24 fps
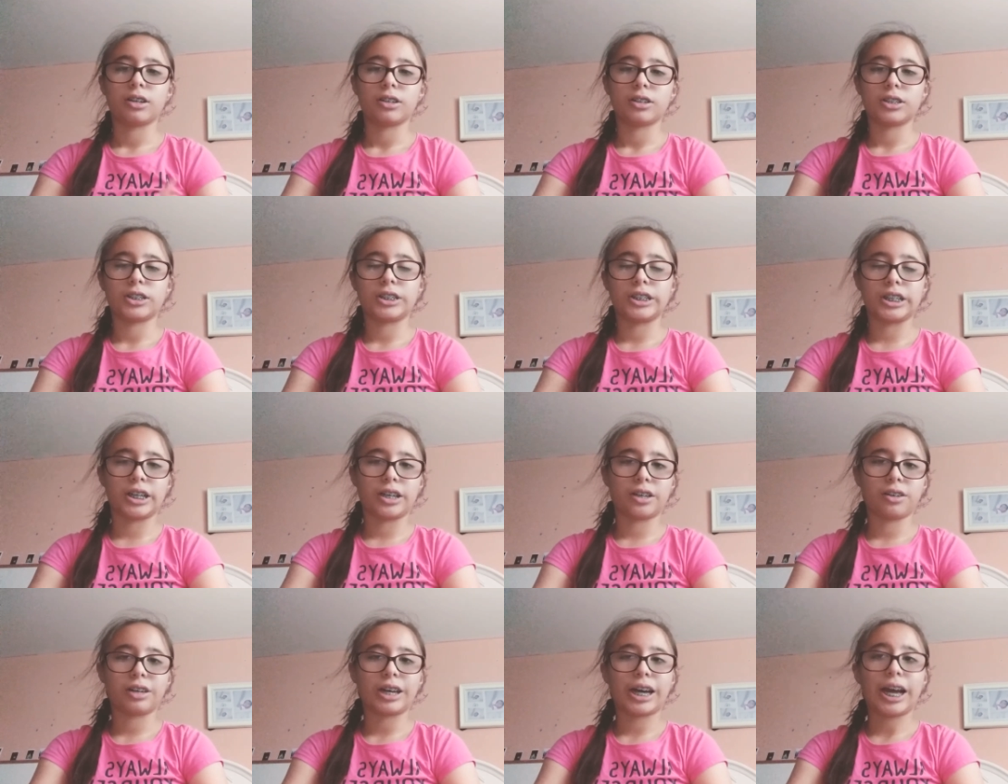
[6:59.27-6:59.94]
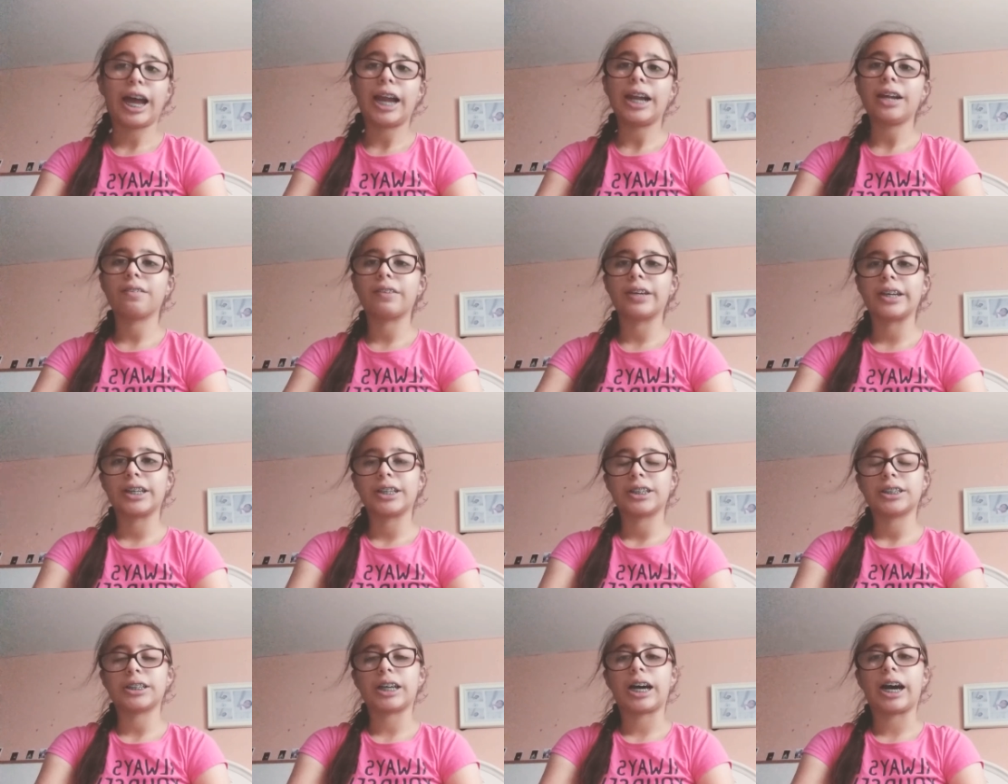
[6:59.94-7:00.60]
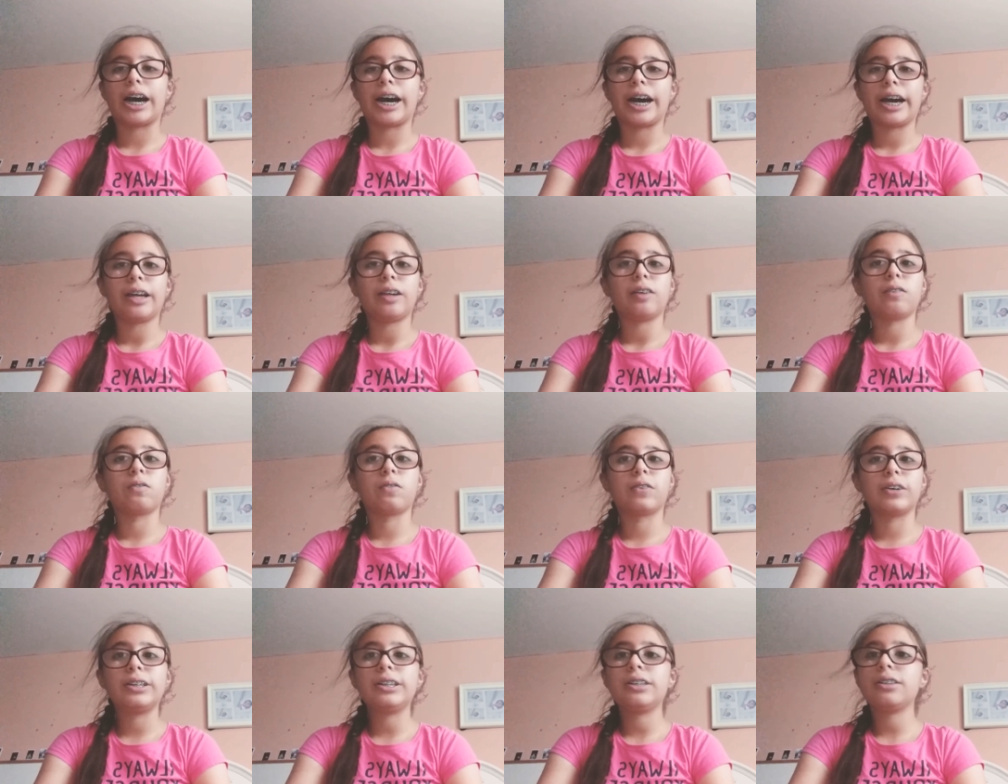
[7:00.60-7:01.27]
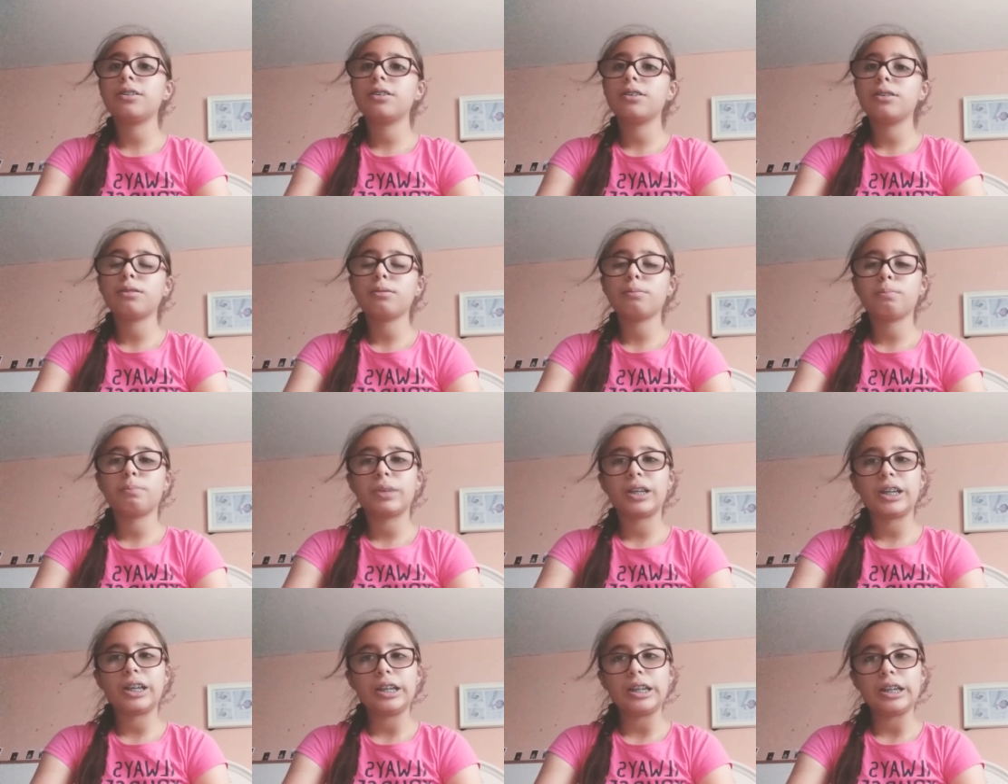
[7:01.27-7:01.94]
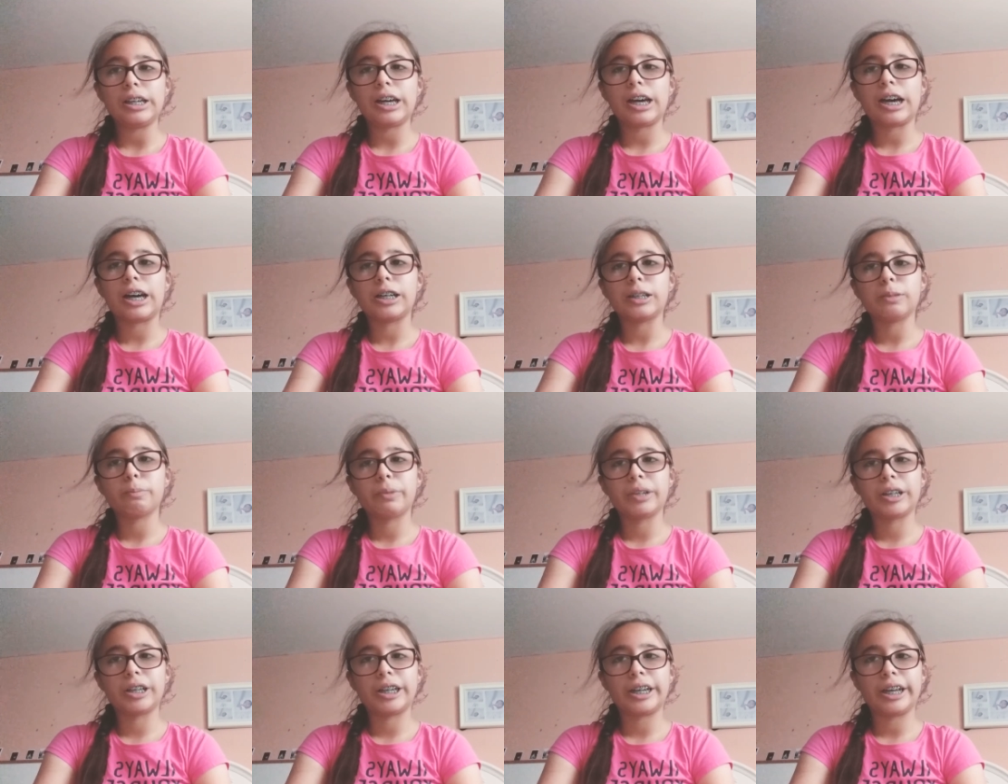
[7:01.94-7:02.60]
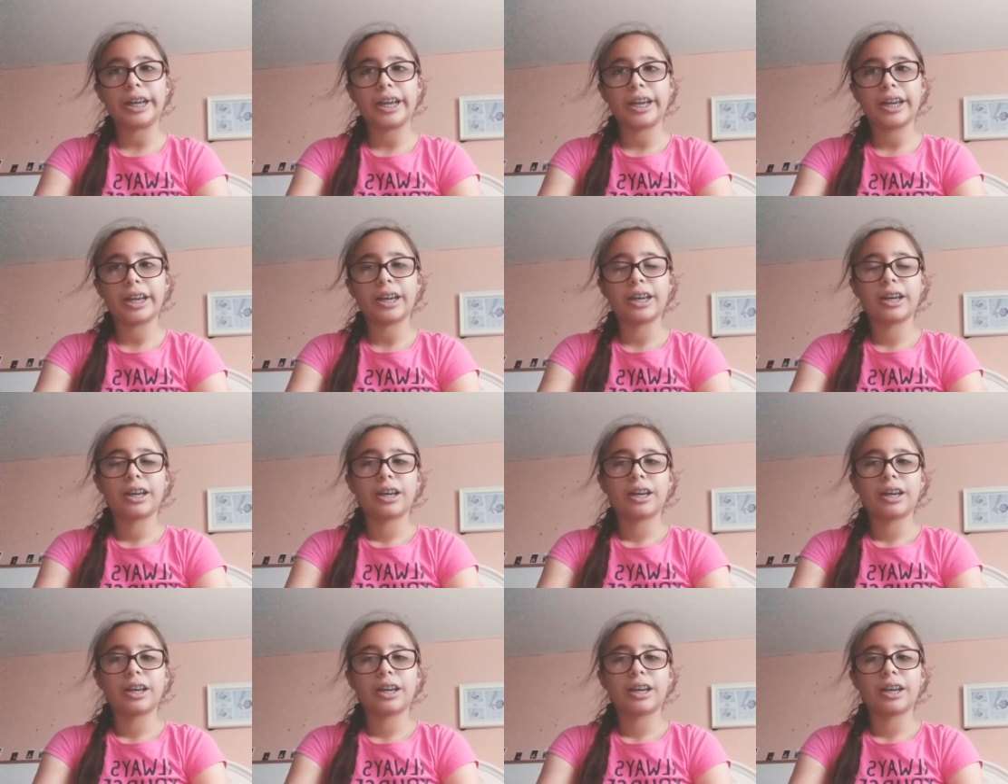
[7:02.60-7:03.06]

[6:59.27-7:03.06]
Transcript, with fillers: So, anyways, I will be uploading